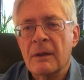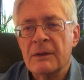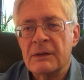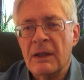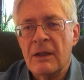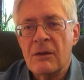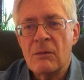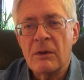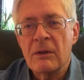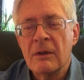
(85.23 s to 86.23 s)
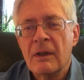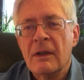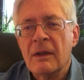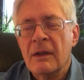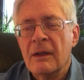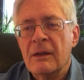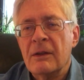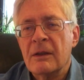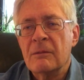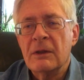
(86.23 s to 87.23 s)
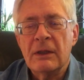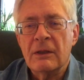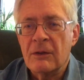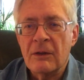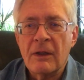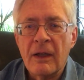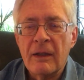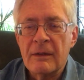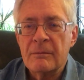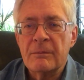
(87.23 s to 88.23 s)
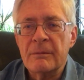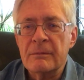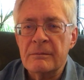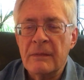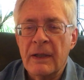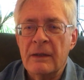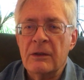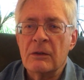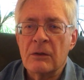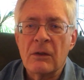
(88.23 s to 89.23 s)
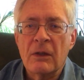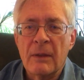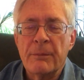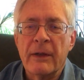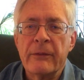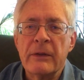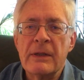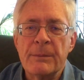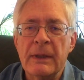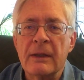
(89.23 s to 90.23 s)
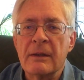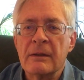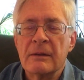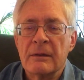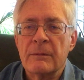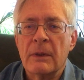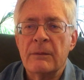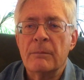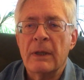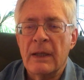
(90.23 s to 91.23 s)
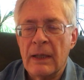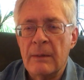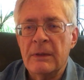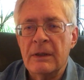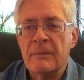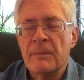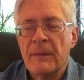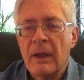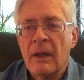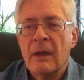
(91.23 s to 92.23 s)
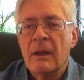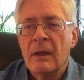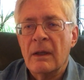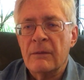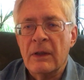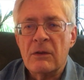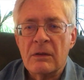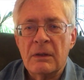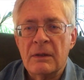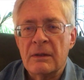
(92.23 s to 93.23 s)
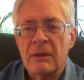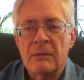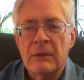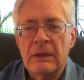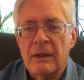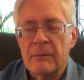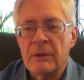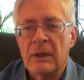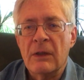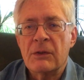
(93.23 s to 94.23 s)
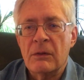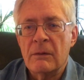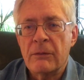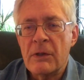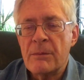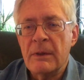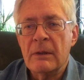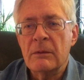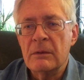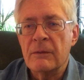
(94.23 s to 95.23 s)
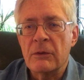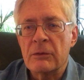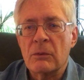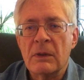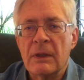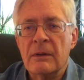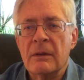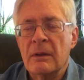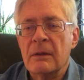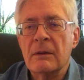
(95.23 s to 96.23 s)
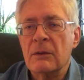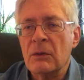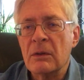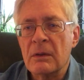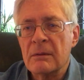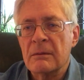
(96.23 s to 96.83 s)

a stage where you can really learn a lot, and you'll learn a lot by free speak. By that I mean, eventually it doesn't mean that I'm going to ask you to free speak when you first walk in the door.